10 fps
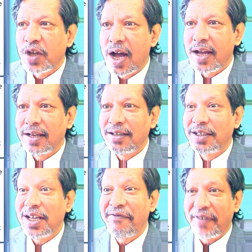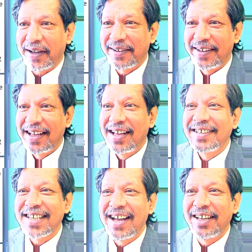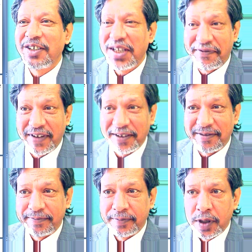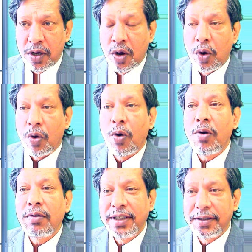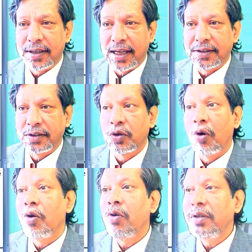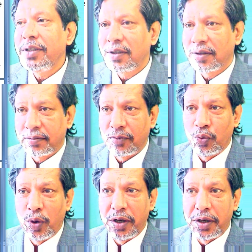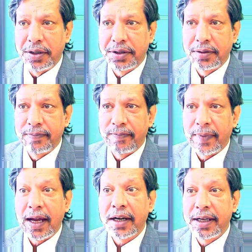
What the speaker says: Scientific. Scientific. All these lessons, all these words